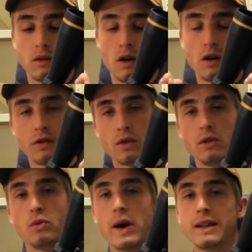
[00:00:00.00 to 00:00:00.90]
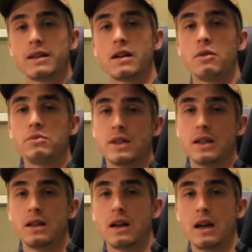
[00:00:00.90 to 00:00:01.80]
overall weight comes
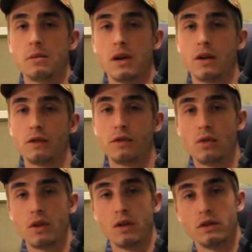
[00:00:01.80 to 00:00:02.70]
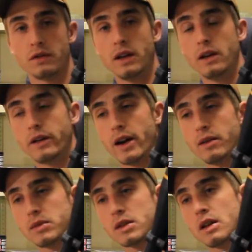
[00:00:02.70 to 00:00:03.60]
in at about 4.5
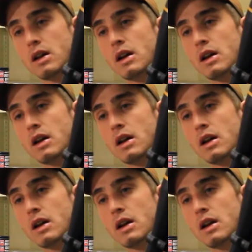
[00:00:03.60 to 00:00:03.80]
kilograms.